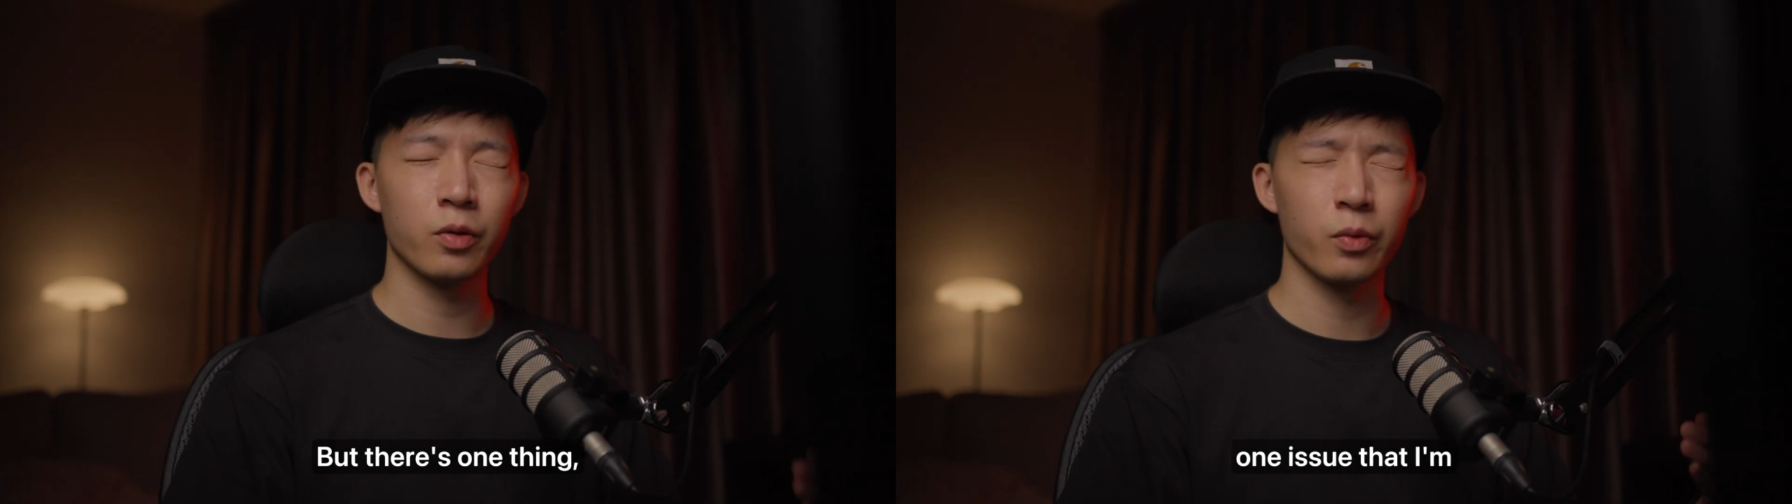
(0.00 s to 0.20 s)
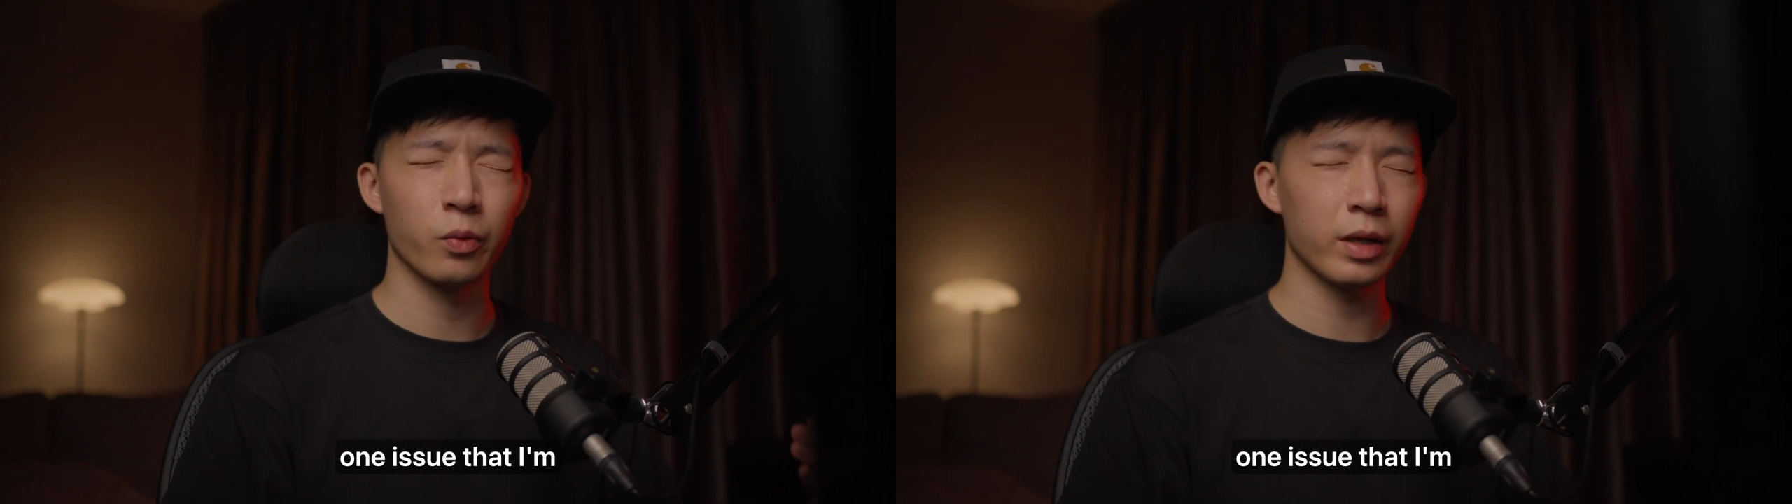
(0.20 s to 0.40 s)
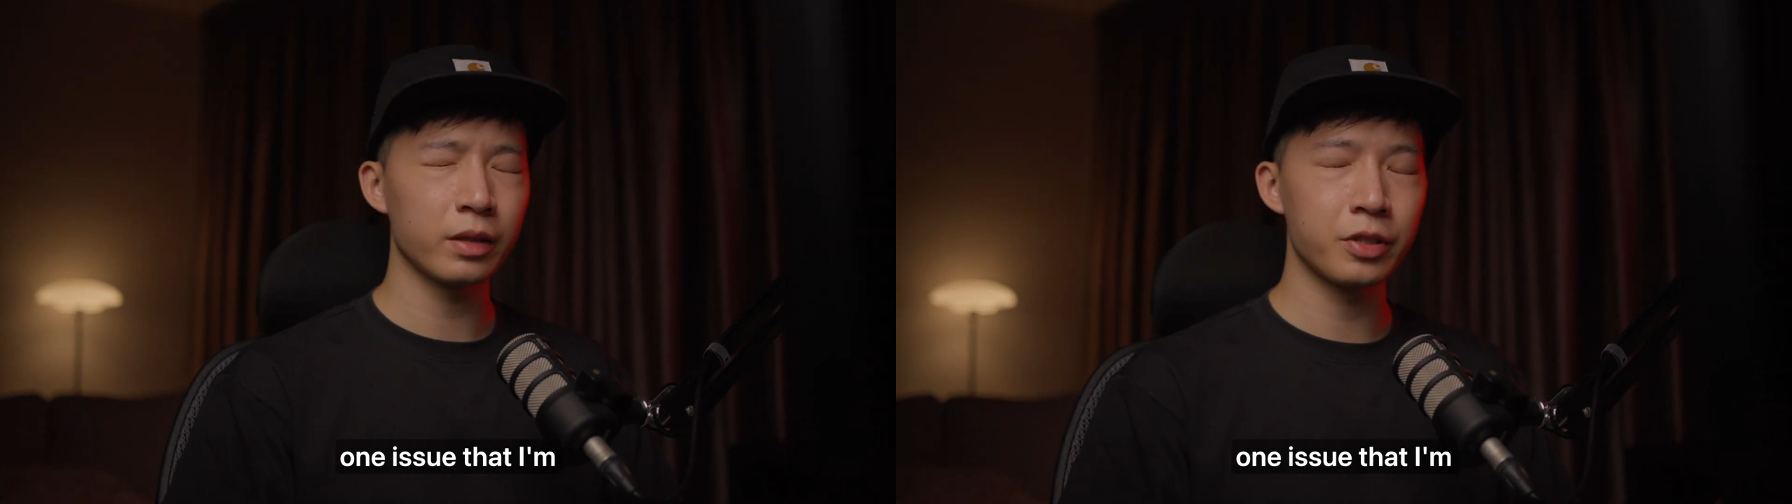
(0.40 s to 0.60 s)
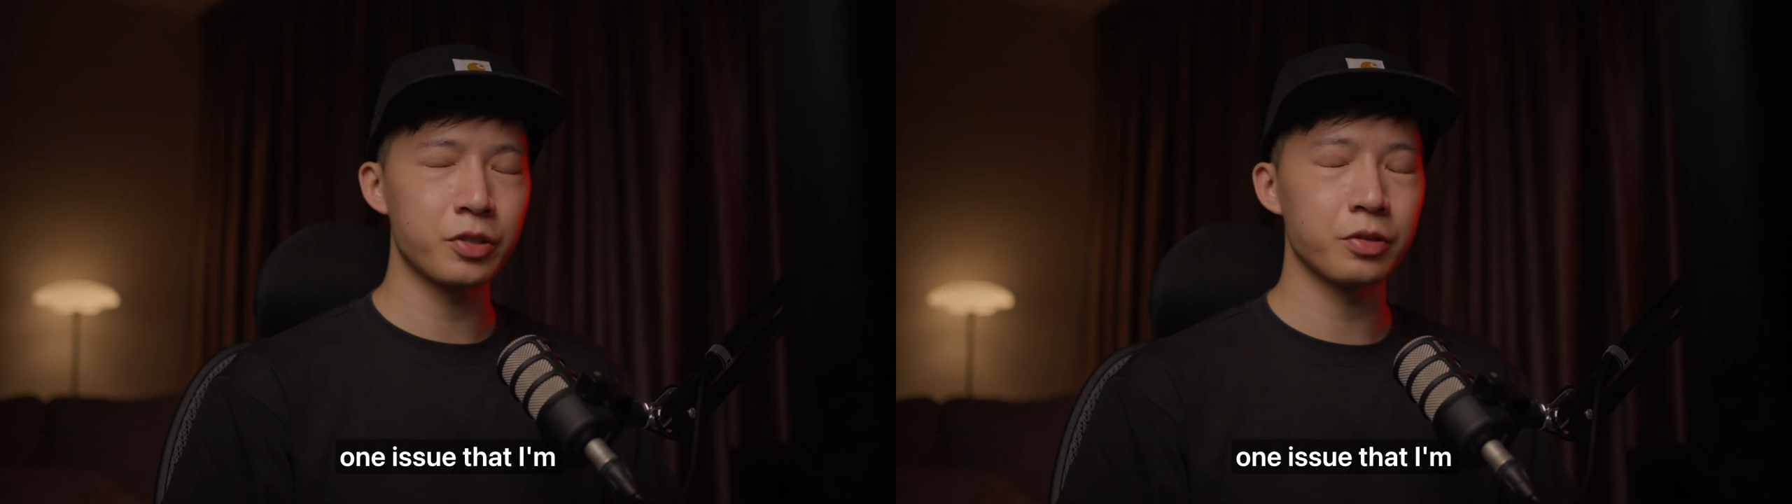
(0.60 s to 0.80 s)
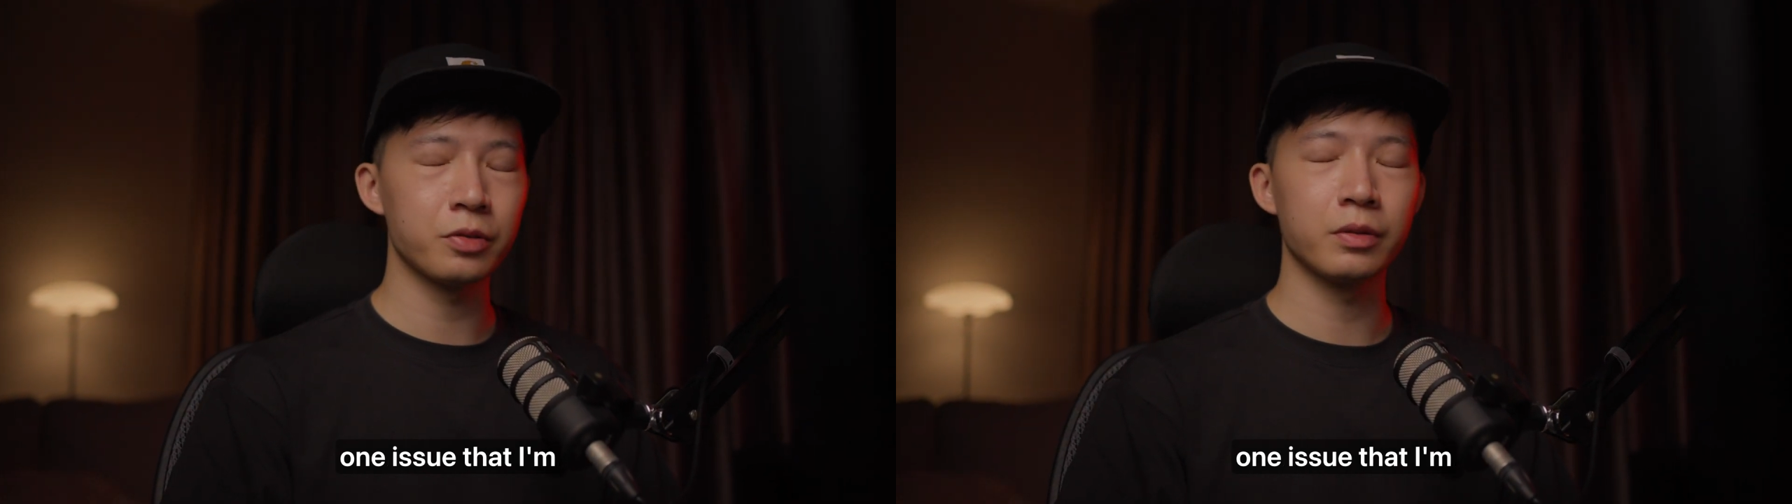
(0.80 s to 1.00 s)
one
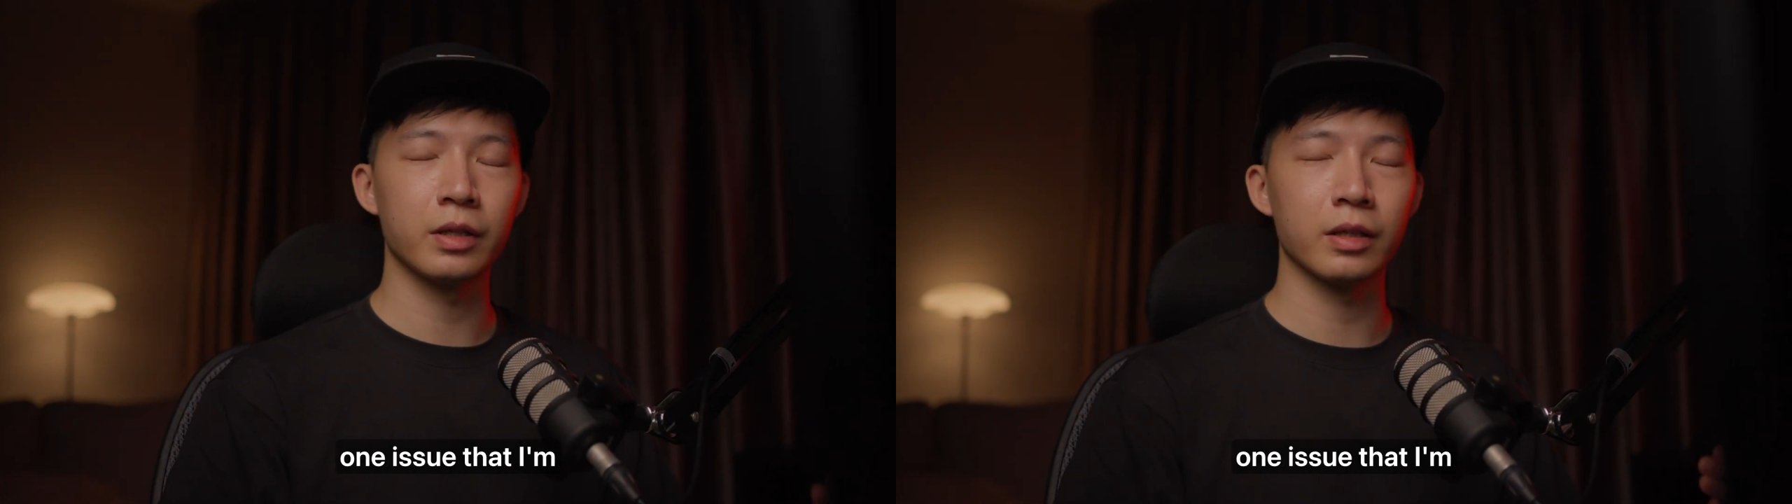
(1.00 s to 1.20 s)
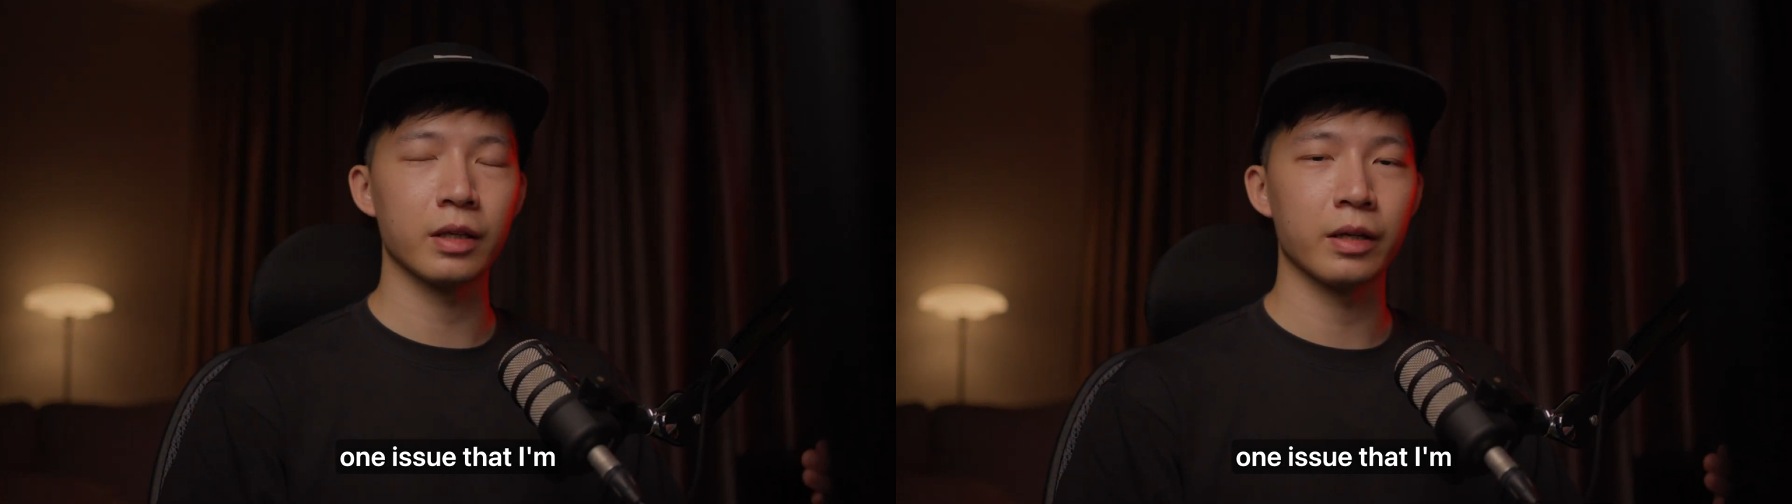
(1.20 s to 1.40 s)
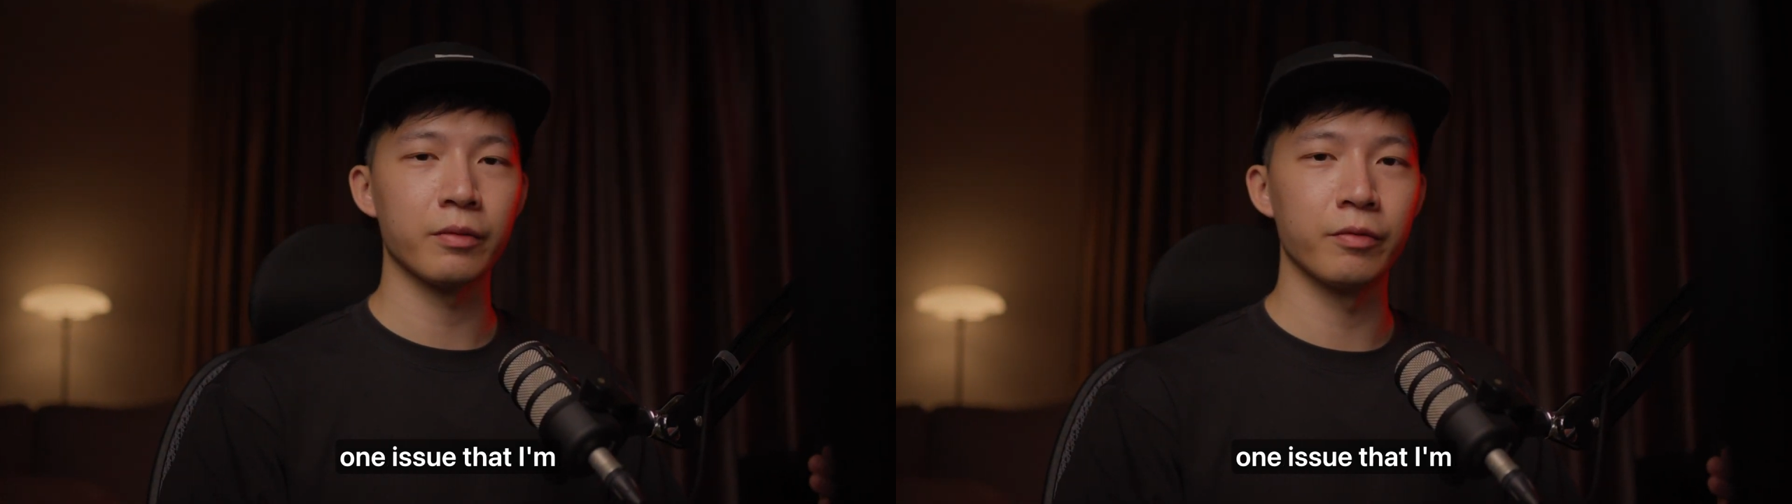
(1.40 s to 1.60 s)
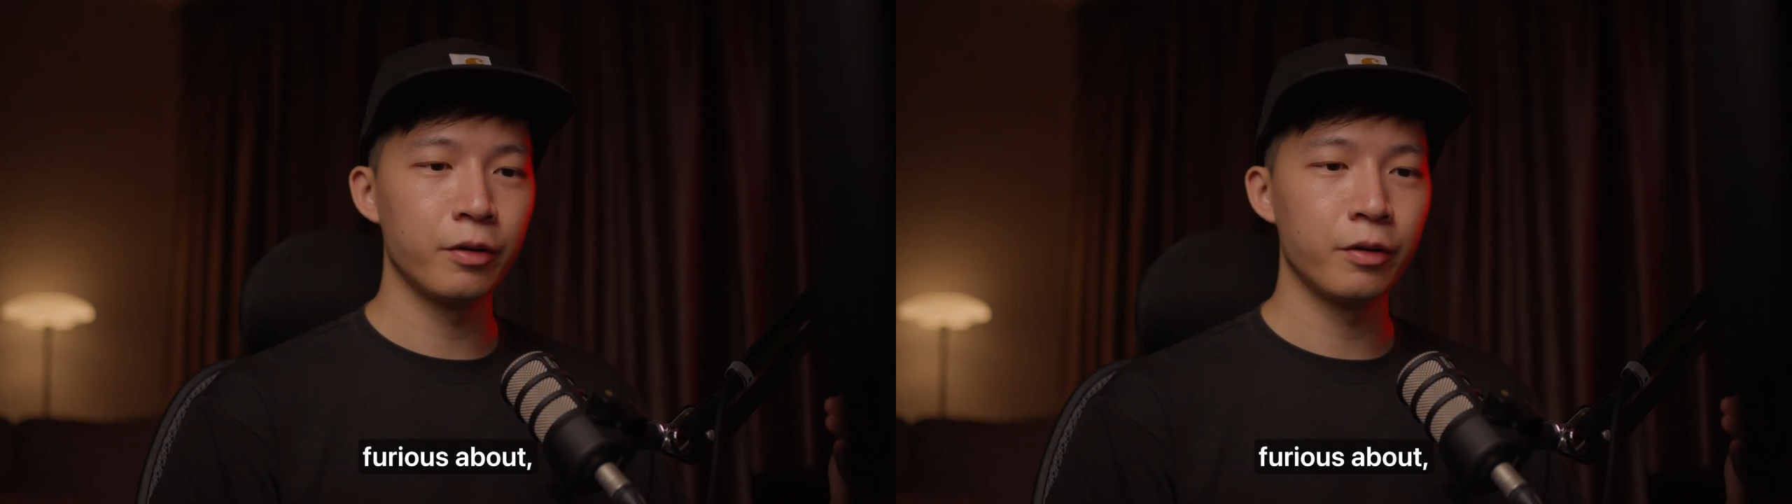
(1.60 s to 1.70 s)
issue that I'm